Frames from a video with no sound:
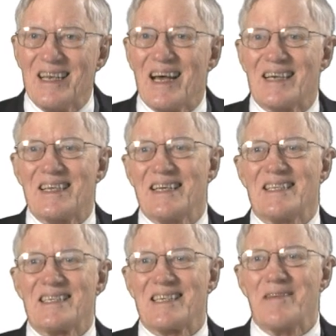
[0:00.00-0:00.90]
not get
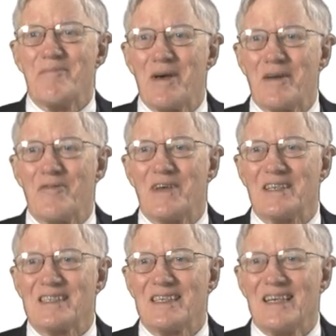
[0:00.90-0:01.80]
the same
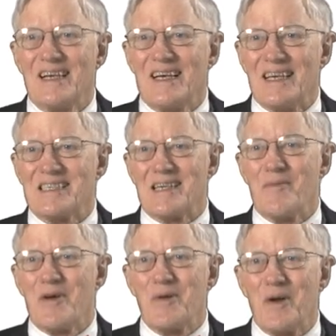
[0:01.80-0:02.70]
benefits as
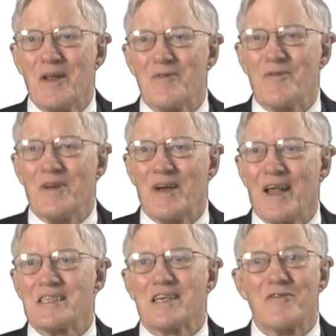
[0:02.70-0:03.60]
someone who lived in
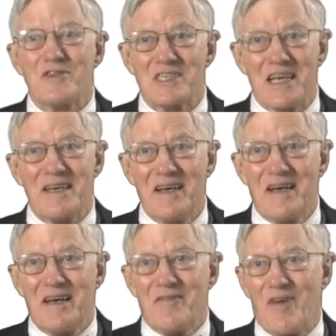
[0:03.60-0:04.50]
Alaska for, say,
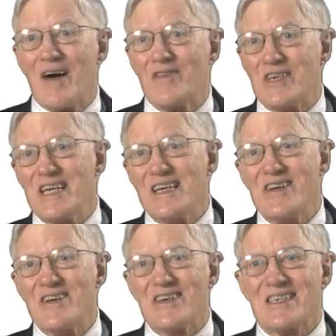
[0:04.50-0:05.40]
5 or 10
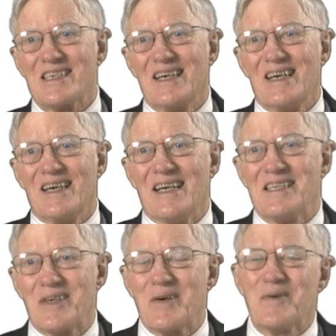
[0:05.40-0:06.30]
years. And
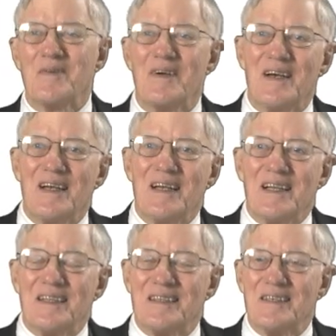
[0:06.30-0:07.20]
so
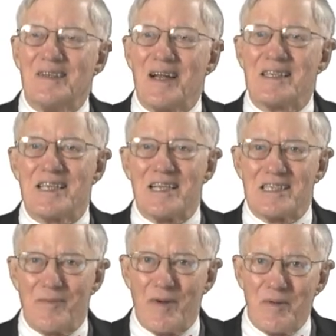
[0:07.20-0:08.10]
the United States
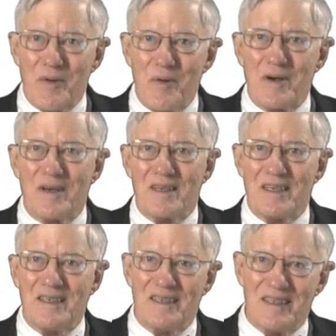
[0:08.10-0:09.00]
Supreme Court
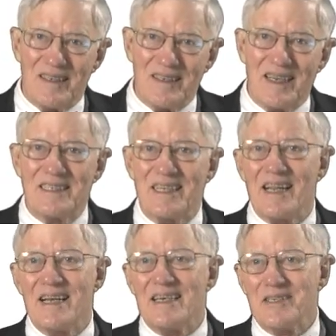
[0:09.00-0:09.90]
in
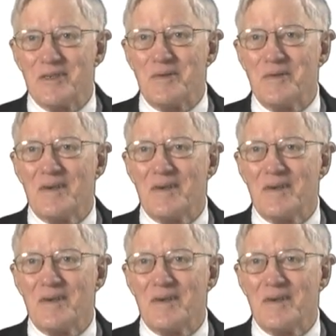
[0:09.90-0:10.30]
1982